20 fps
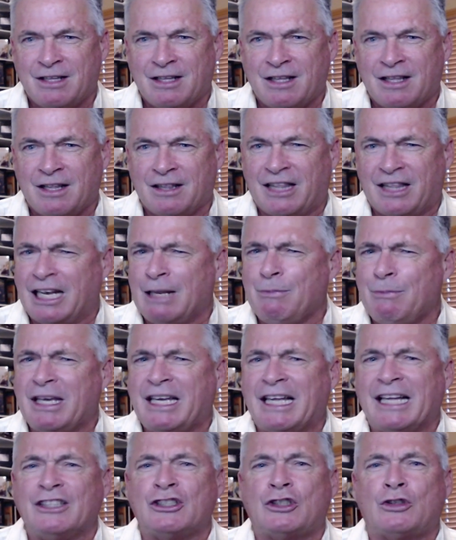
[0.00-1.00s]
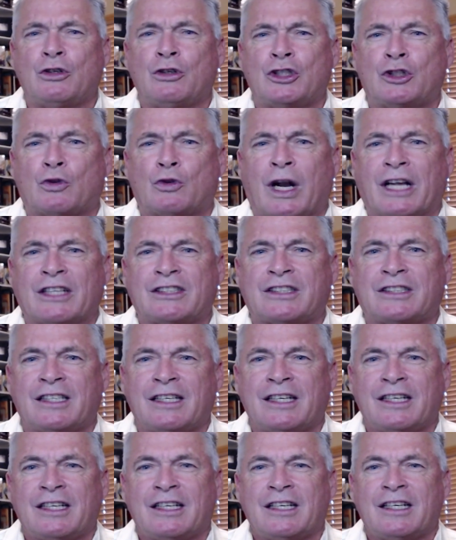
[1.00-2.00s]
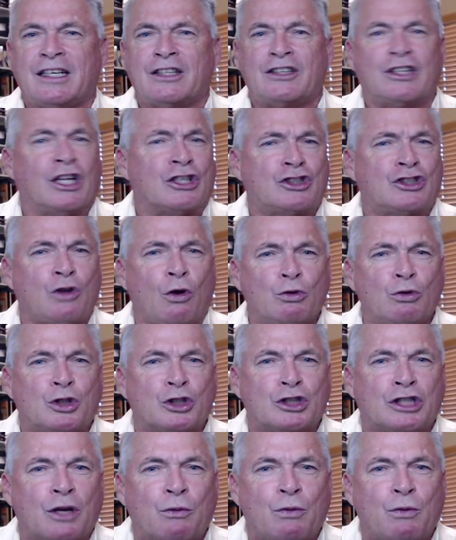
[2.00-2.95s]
Then he begins to address the soldiers that we